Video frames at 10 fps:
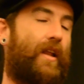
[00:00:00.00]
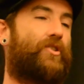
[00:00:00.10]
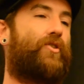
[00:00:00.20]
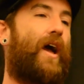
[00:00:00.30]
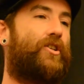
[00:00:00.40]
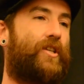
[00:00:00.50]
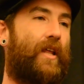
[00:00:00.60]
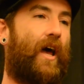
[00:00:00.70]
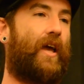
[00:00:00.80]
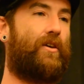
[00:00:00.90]
kind of strategy
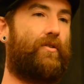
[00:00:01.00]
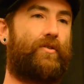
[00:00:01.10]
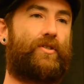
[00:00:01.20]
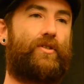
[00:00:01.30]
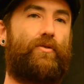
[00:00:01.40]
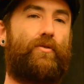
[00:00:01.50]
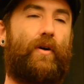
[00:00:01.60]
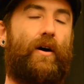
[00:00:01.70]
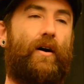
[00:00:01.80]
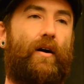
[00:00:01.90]
that I use
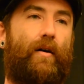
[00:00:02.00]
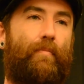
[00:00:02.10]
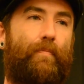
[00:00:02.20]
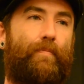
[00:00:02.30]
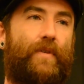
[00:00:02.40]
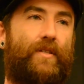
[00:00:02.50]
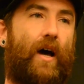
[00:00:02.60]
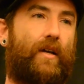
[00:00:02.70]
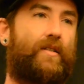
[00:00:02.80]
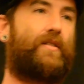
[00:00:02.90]
to
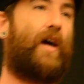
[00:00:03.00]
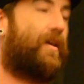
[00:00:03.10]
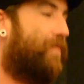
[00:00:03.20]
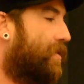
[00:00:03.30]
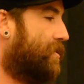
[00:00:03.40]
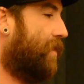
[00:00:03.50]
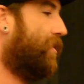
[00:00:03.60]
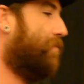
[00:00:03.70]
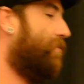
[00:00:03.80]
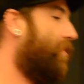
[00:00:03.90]
document the stuff that I'm